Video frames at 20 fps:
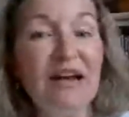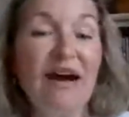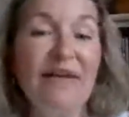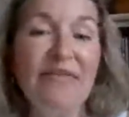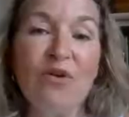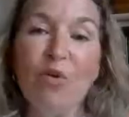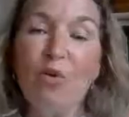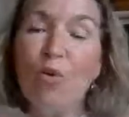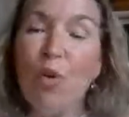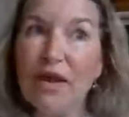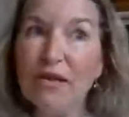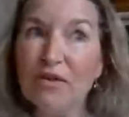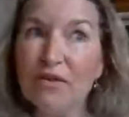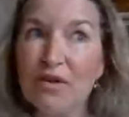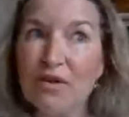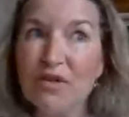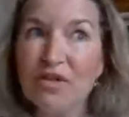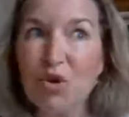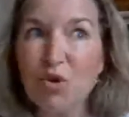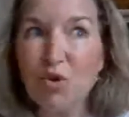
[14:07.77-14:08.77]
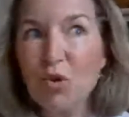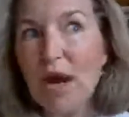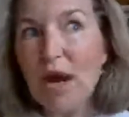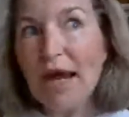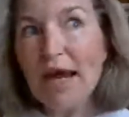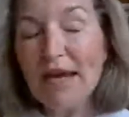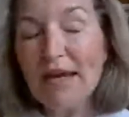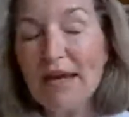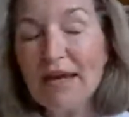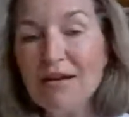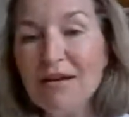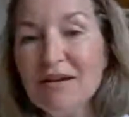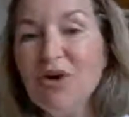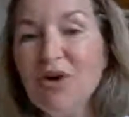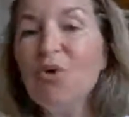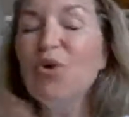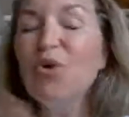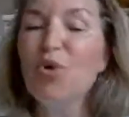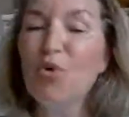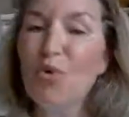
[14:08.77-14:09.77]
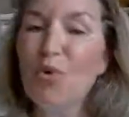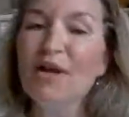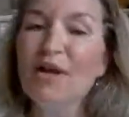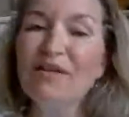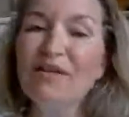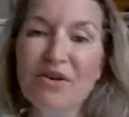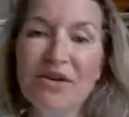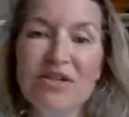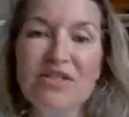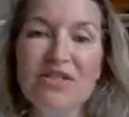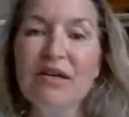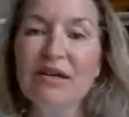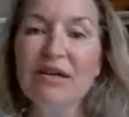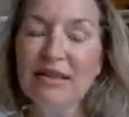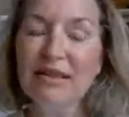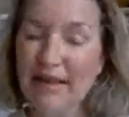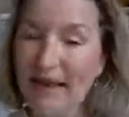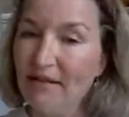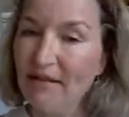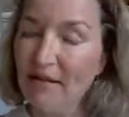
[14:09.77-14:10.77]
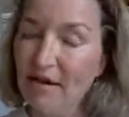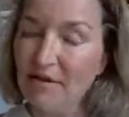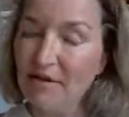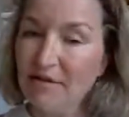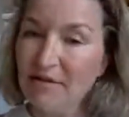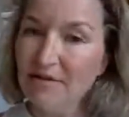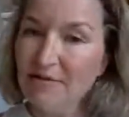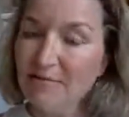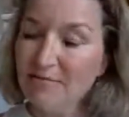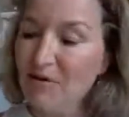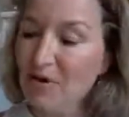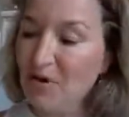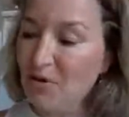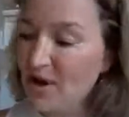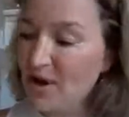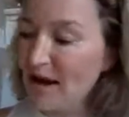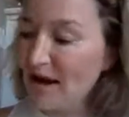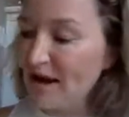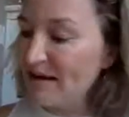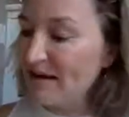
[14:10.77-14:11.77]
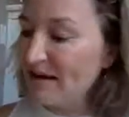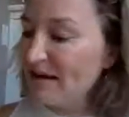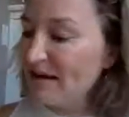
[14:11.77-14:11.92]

Either one looks grayed or one looks yellowed. Okay.